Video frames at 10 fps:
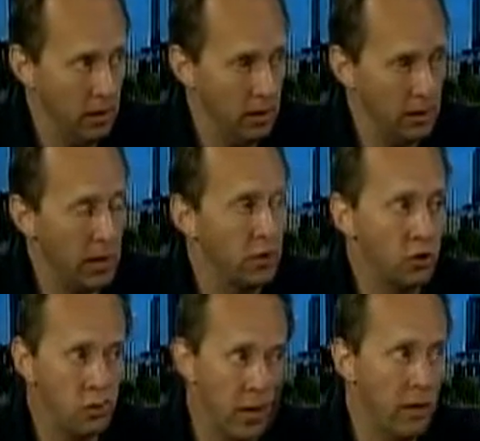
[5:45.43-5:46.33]
It's a
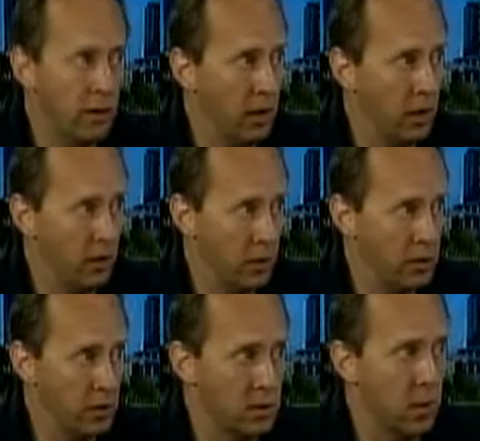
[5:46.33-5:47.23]
trend across
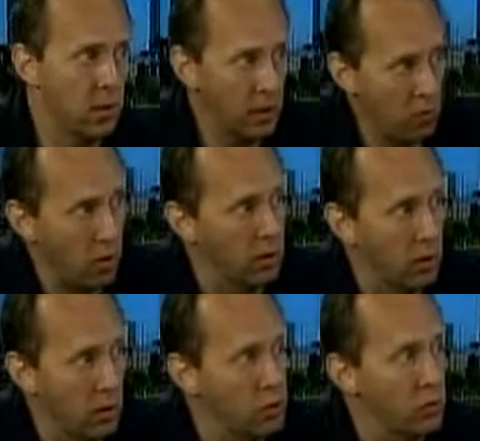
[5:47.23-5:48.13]
the state and across the
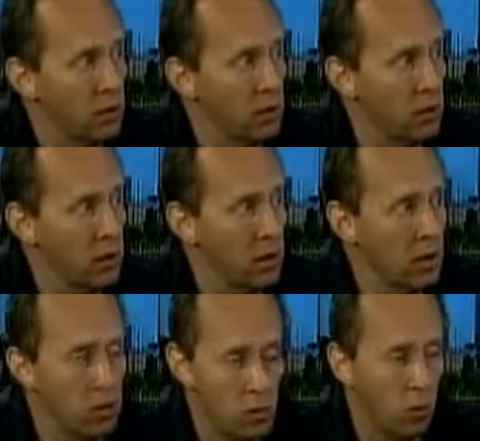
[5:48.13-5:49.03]
country.
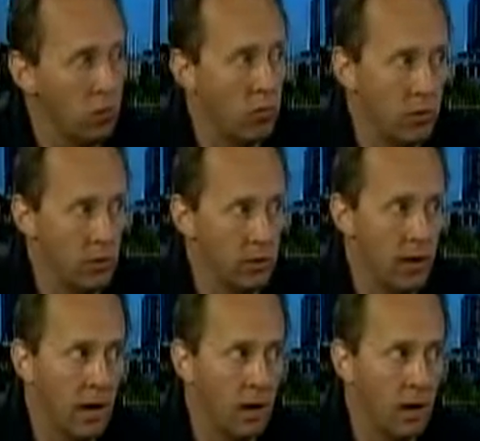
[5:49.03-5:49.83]
School enrollments are down.